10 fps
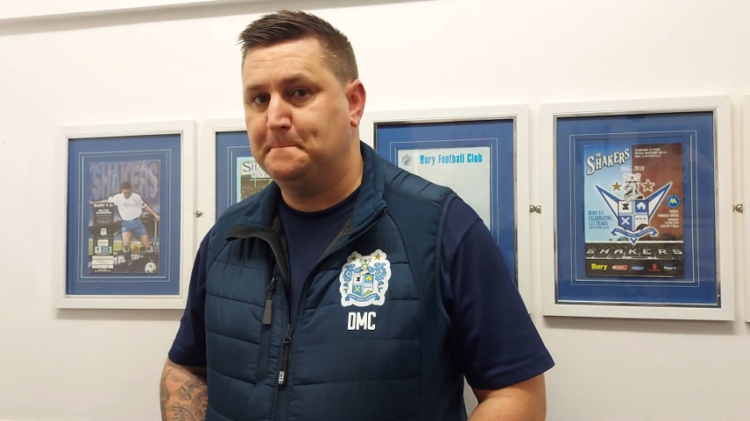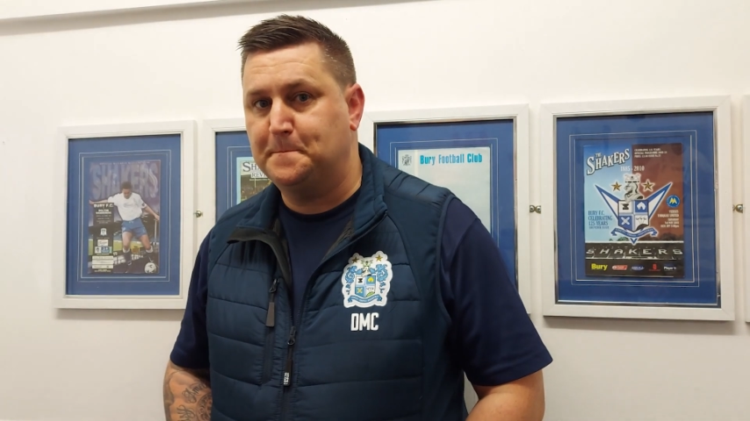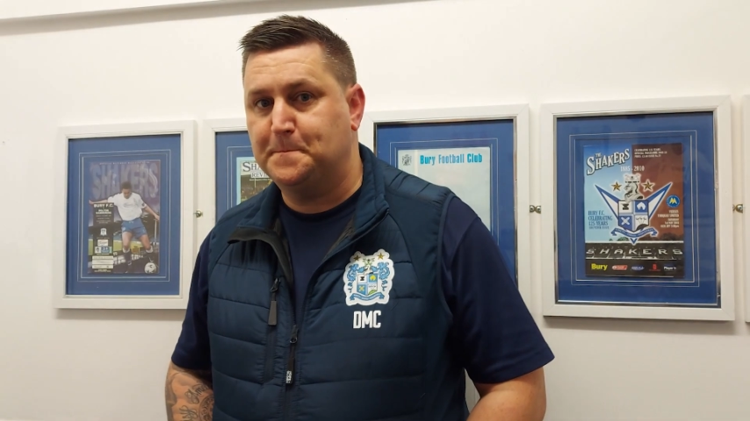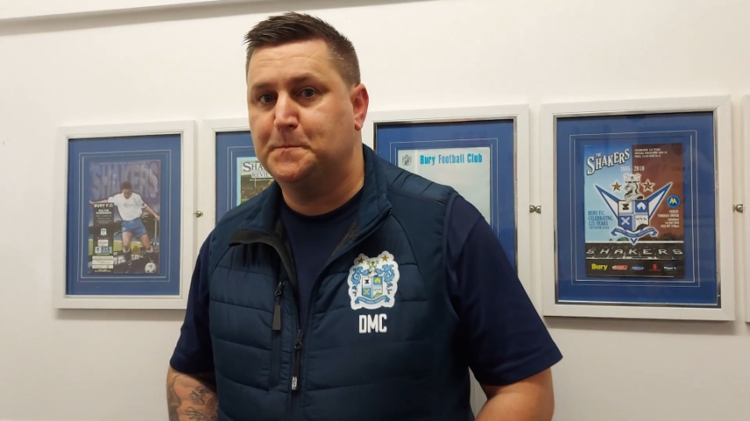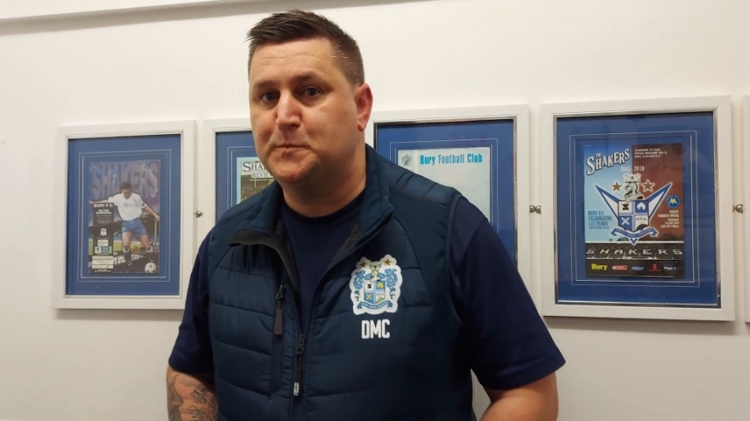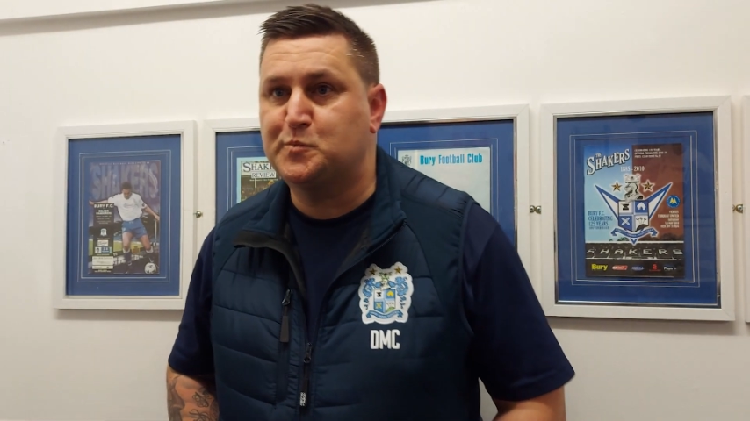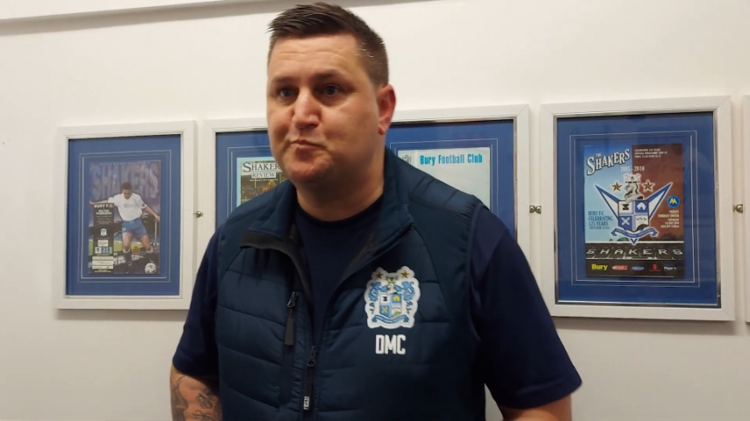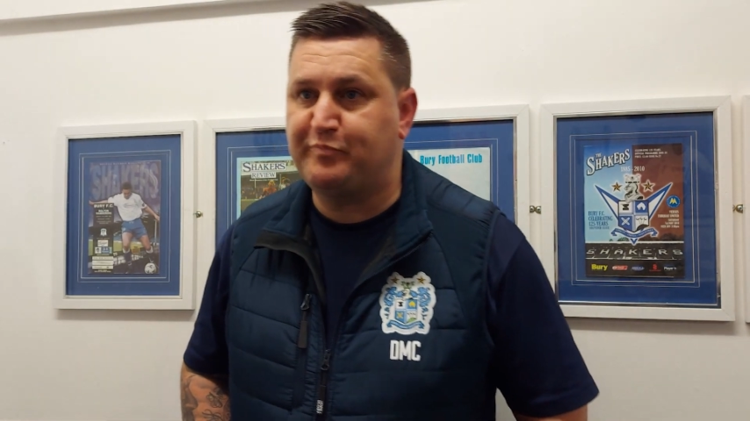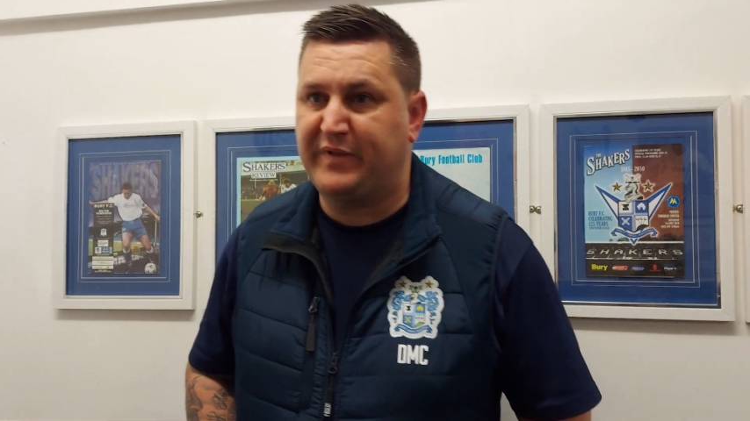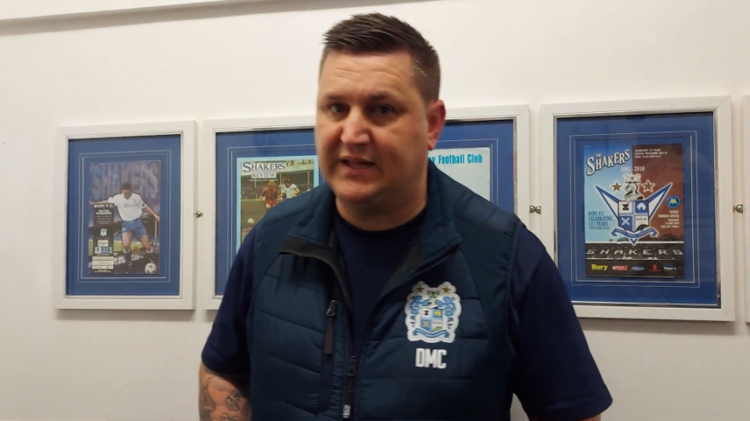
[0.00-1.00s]
a win
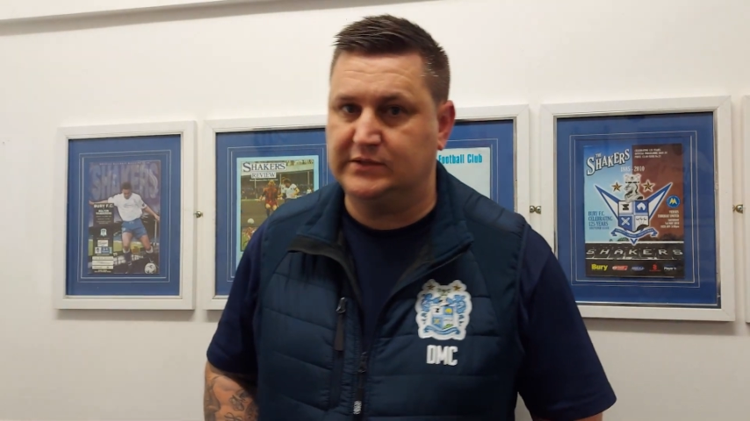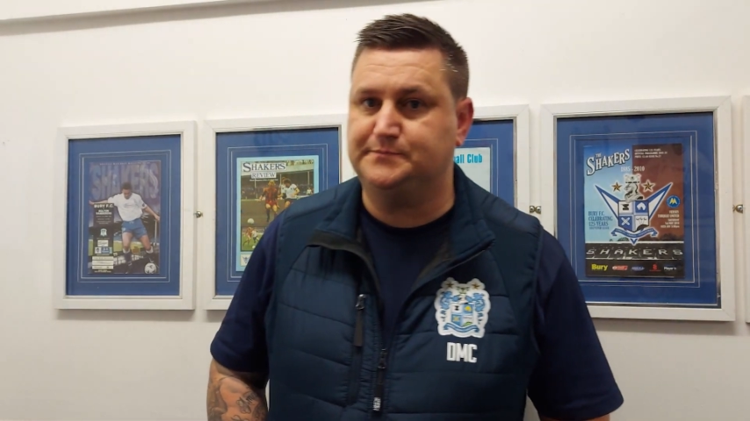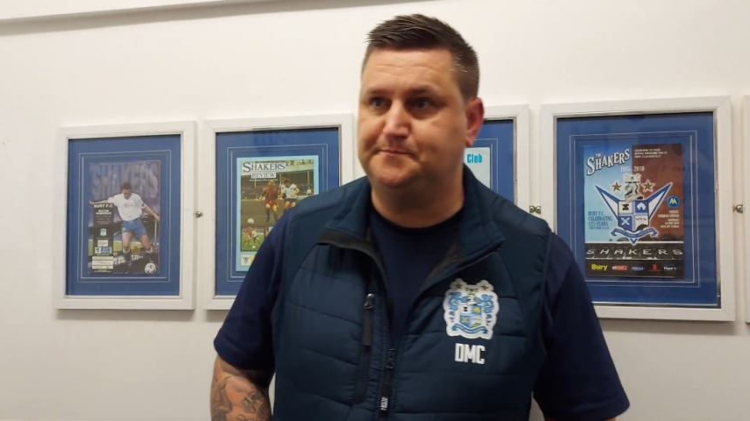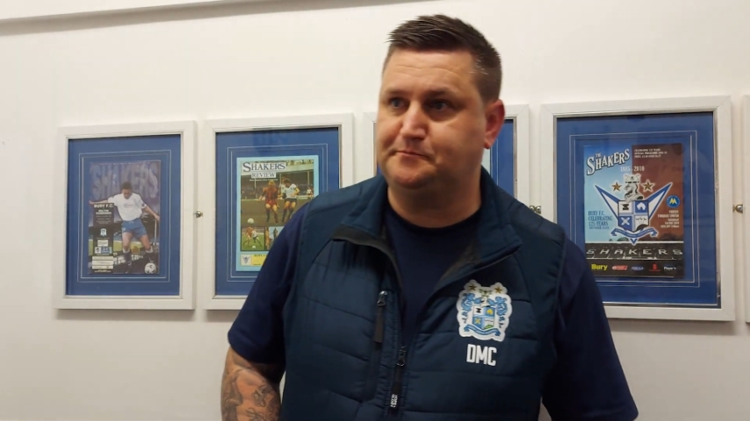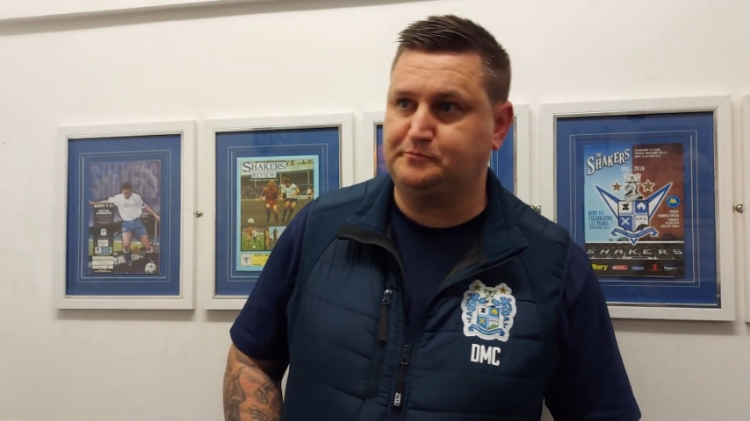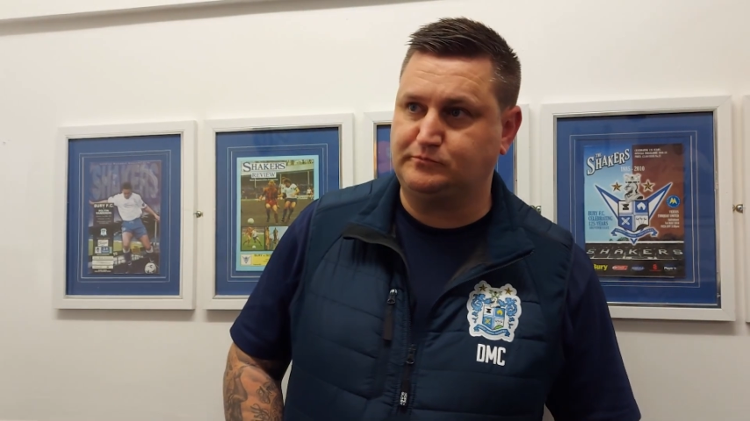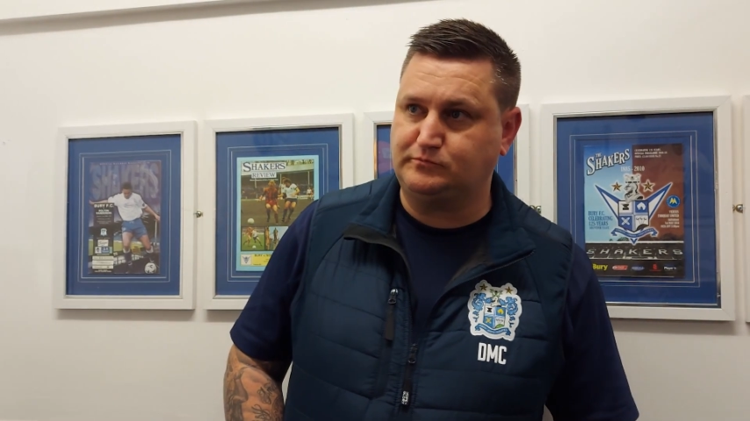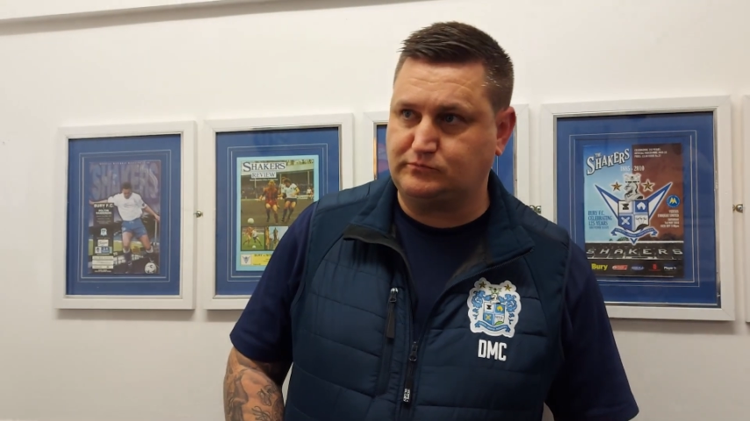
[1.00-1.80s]
against Ramsbottom